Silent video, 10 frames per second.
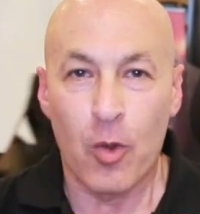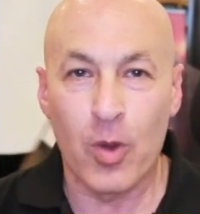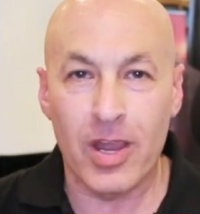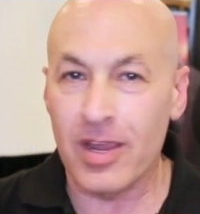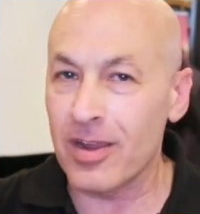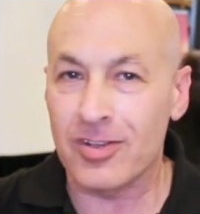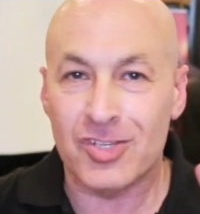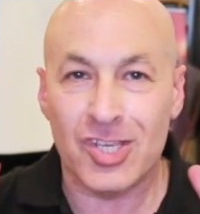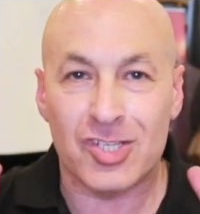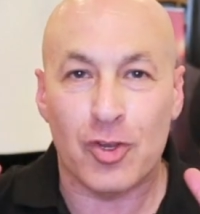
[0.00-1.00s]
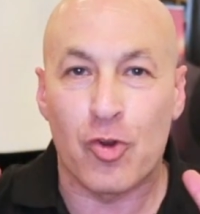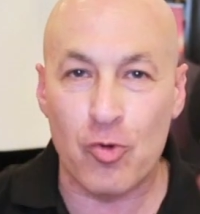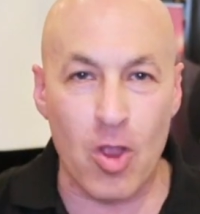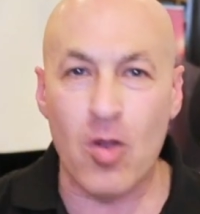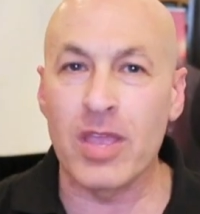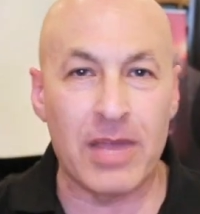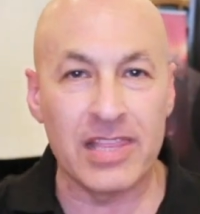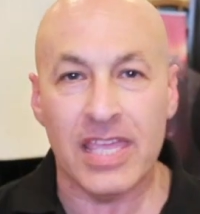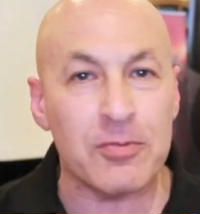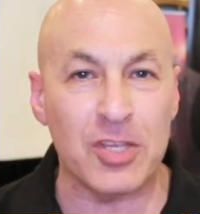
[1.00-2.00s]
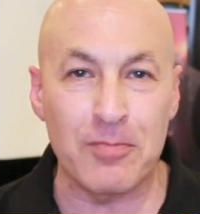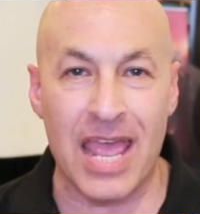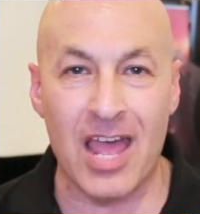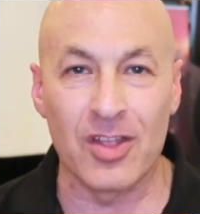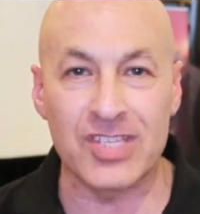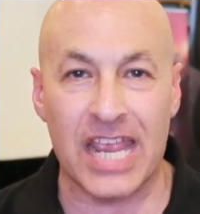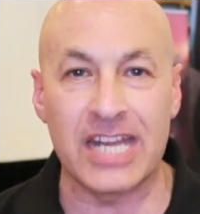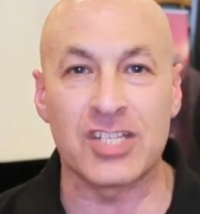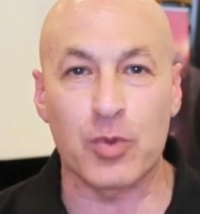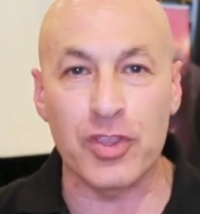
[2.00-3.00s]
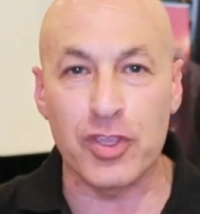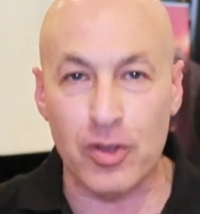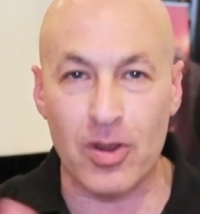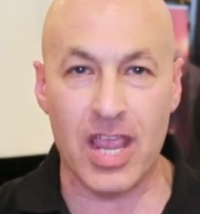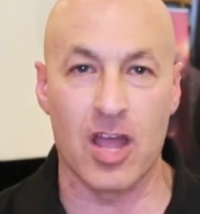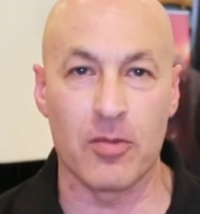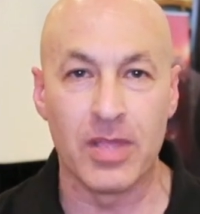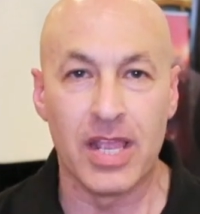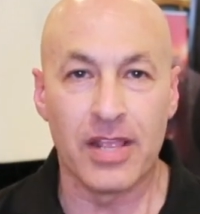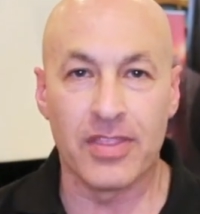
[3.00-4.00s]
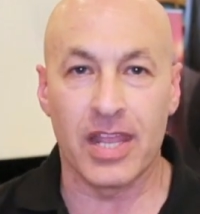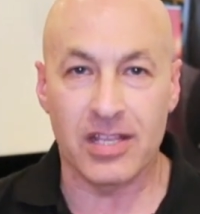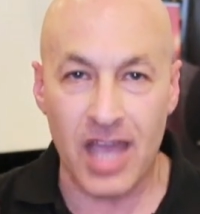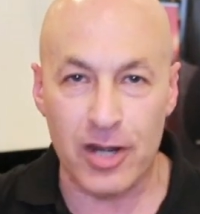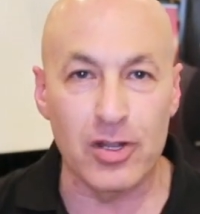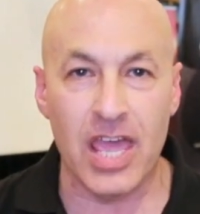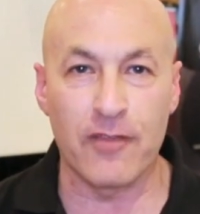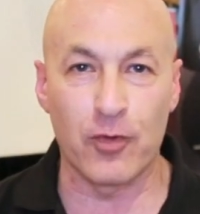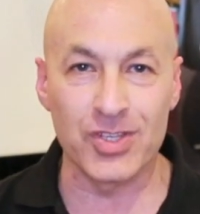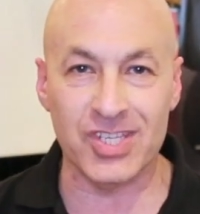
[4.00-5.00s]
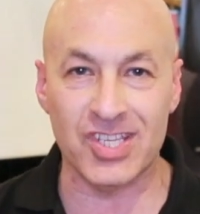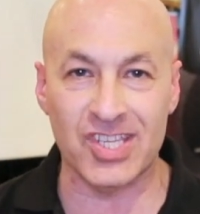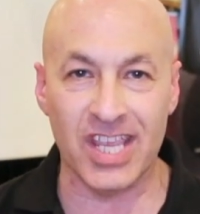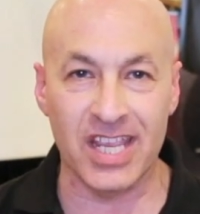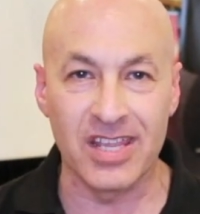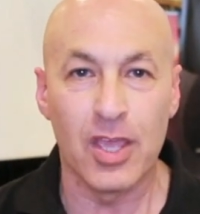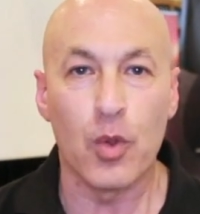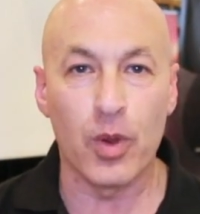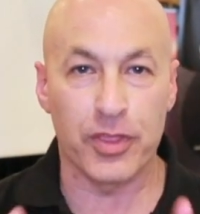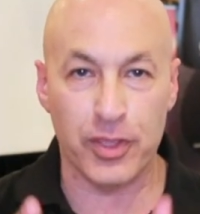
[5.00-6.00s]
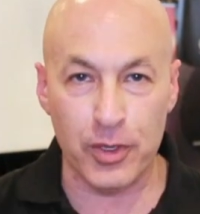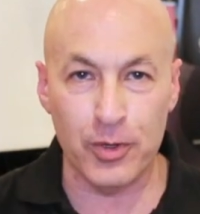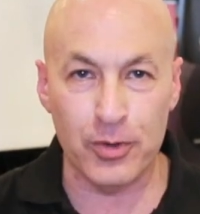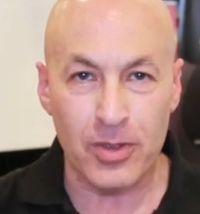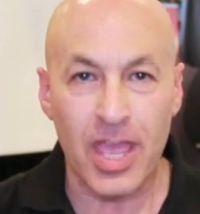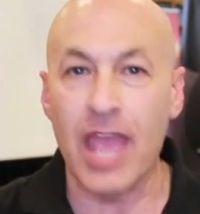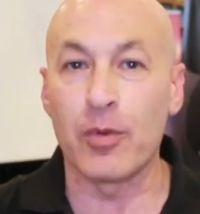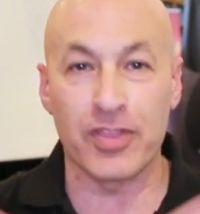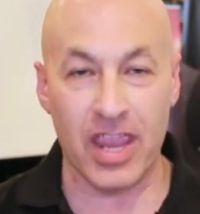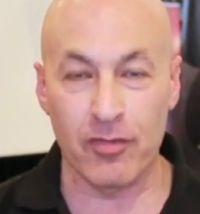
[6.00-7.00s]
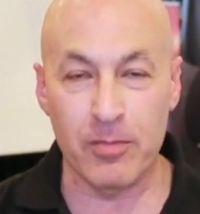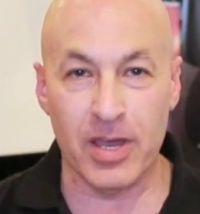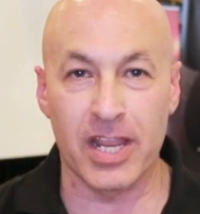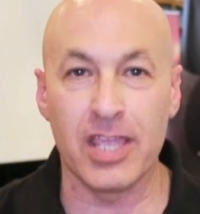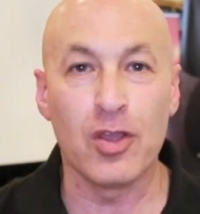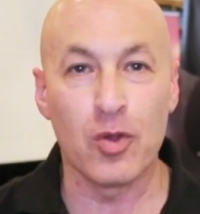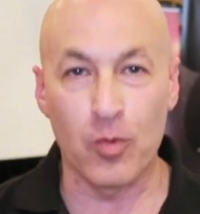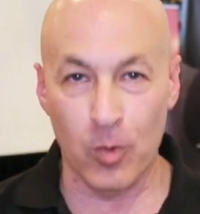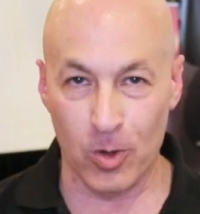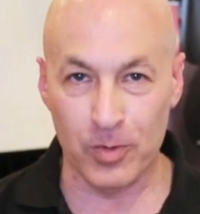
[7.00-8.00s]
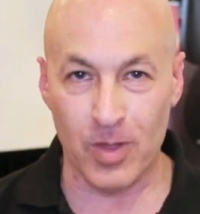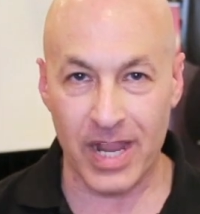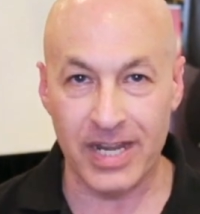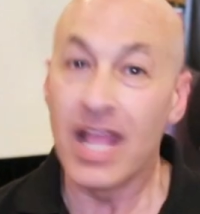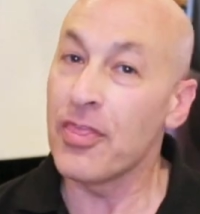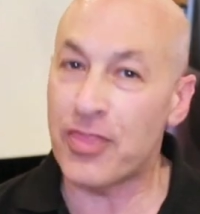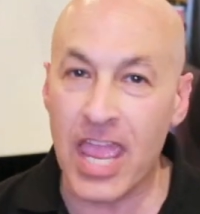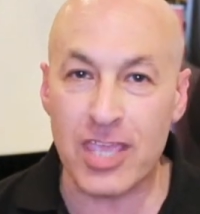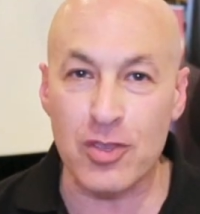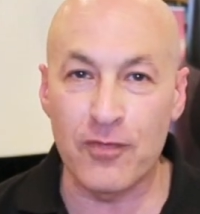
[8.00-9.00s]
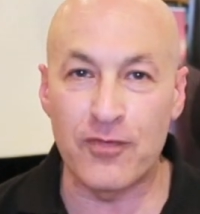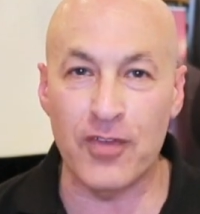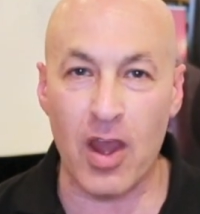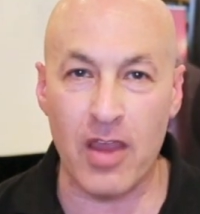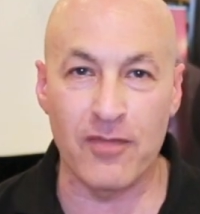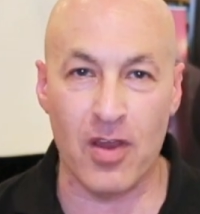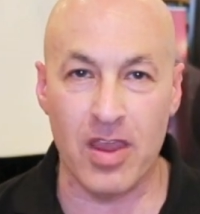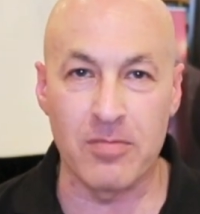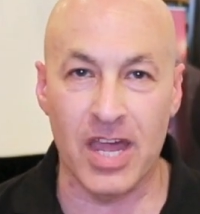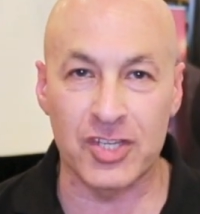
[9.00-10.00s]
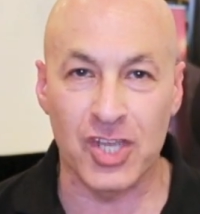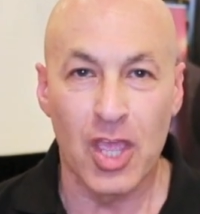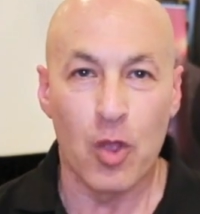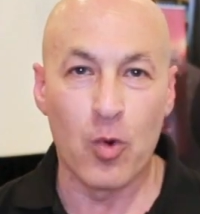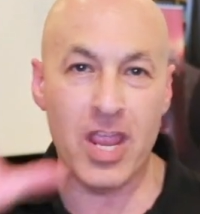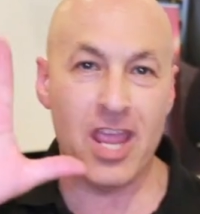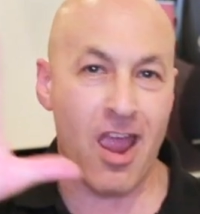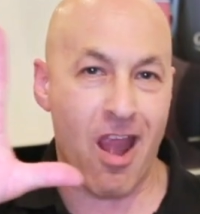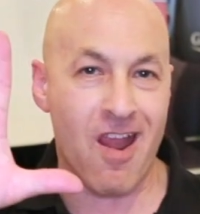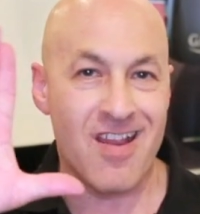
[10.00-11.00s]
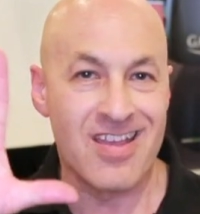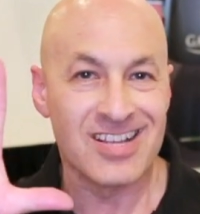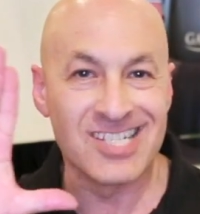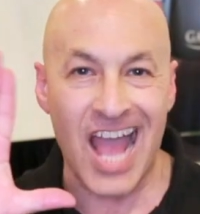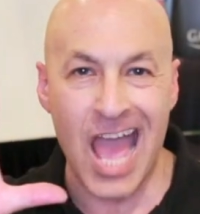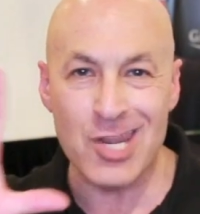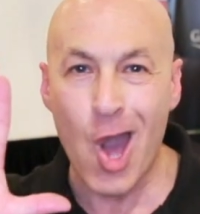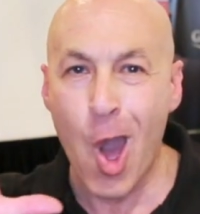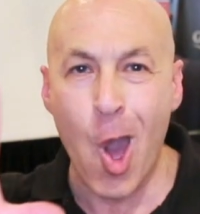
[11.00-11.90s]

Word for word: We're just growing by leaps and bounds, and it's with your help that Gano Life will succeed with you and with everybody worldwide. Thank you very, very much. We are Gano